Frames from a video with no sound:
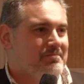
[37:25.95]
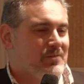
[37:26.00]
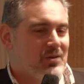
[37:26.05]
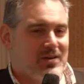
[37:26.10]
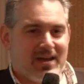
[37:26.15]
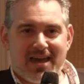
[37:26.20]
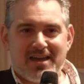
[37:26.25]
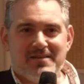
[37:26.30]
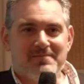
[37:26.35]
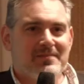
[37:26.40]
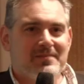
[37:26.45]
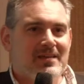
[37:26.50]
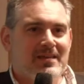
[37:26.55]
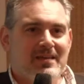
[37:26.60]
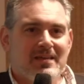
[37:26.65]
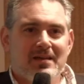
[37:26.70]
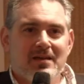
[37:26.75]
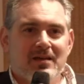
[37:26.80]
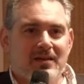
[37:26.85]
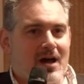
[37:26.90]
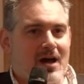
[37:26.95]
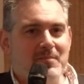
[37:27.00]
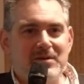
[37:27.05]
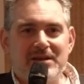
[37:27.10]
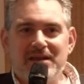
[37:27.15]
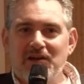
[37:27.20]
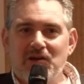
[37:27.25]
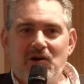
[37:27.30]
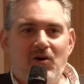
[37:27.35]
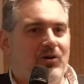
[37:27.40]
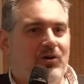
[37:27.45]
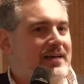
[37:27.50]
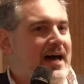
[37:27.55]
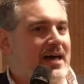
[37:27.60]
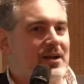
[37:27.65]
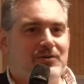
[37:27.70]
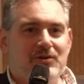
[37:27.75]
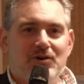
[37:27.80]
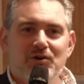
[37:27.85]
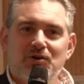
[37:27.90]
Okay? Coming in cold. I
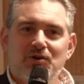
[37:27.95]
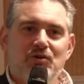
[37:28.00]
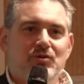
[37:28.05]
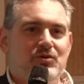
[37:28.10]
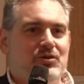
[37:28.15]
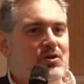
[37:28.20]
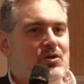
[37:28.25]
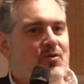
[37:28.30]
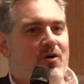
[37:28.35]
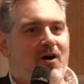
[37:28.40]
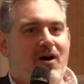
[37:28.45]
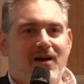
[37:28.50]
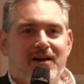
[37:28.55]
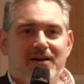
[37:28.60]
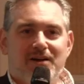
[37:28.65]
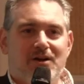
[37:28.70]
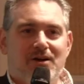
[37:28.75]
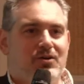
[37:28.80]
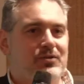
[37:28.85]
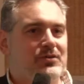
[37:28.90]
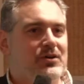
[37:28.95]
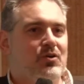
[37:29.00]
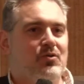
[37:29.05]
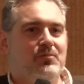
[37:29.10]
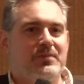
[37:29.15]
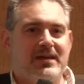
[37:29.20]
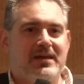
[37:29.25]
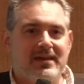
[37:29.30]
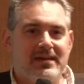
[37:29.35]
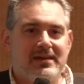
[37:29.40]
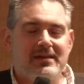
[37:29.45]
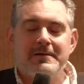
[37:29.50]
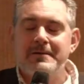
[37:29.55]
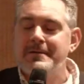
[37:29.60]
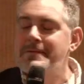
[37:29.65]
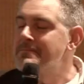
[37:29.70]
don't know who you are, you don't know me.